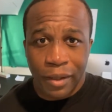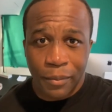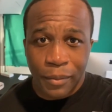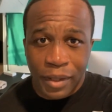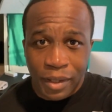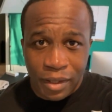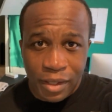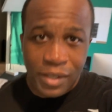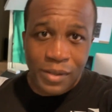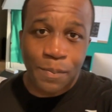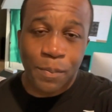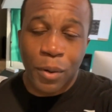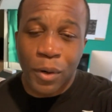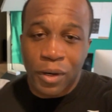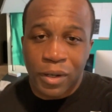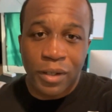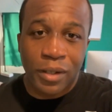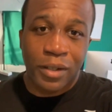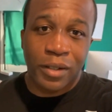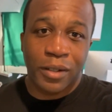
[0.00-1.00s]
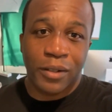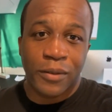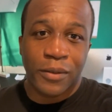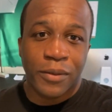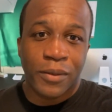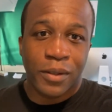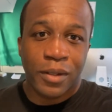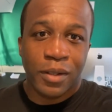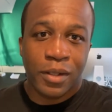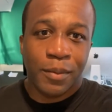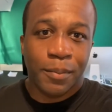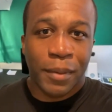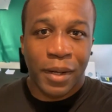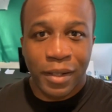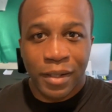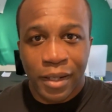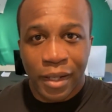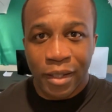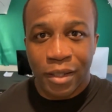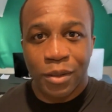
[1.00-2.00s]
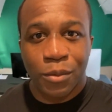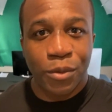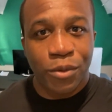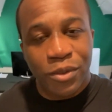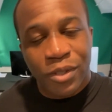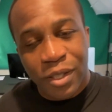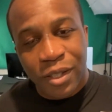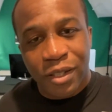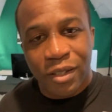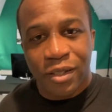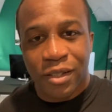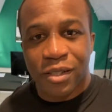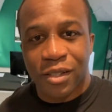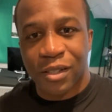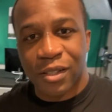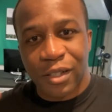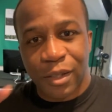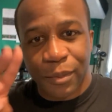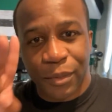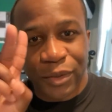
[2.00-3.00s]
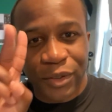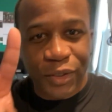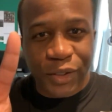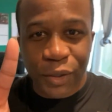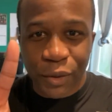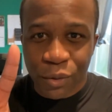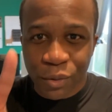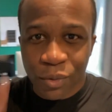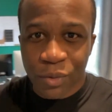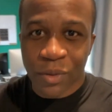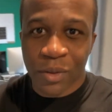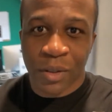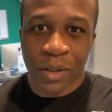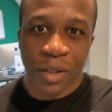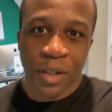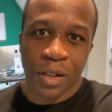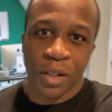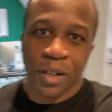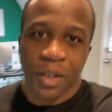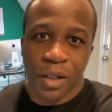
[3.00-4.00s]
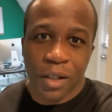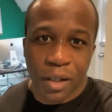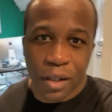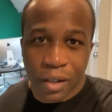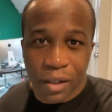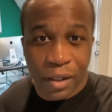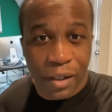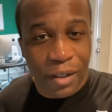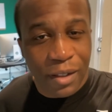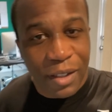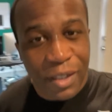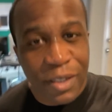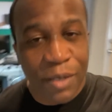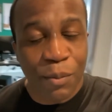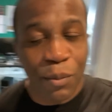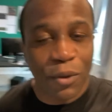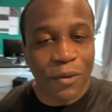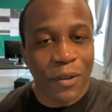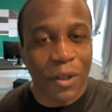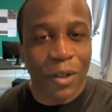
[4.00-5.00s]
man, that's part of my daily routine. This is number two. And then let's move